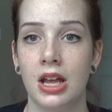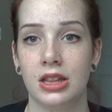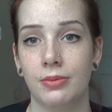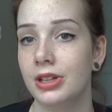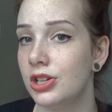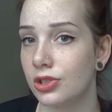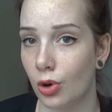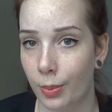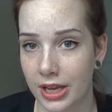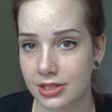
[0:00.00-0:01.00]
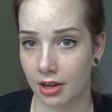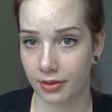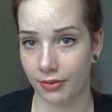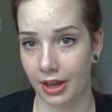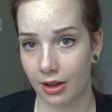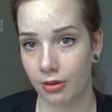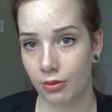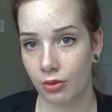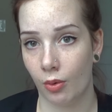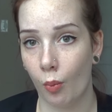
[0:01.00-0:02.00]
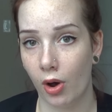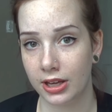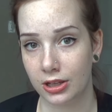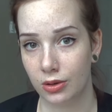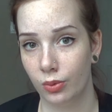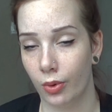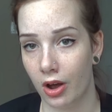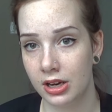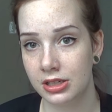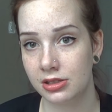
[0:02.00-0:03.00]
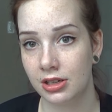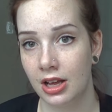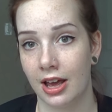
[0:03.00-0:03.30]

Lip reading: They really just go based off of like what you want.